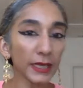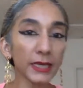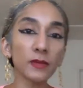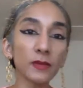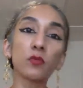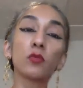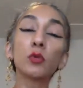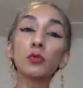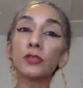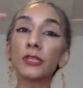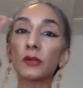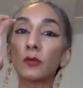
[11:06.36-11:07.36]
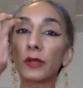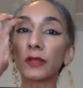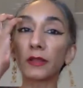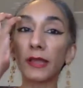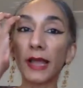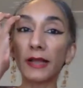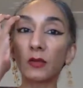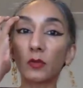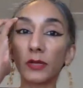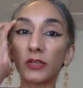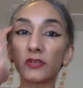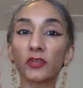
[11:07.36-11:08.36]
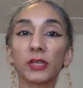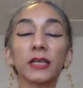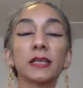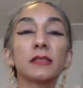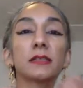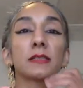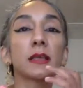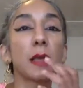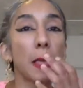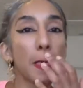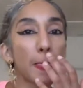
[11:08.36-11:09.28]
wounding with language is